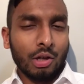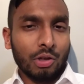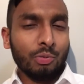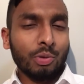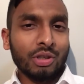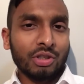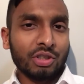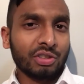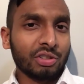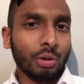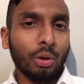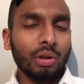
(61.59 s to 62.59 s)
You weren't
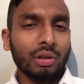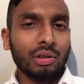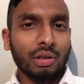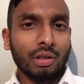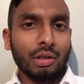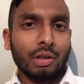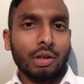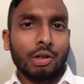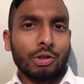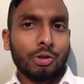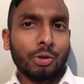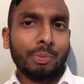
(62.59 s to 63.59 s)
just told
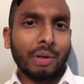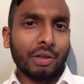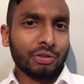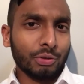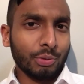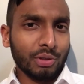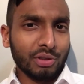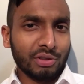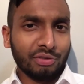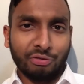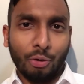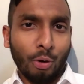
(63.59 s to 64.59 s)
2 plus 2
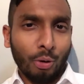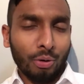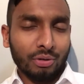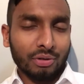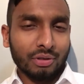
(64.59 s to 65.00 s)
is 4.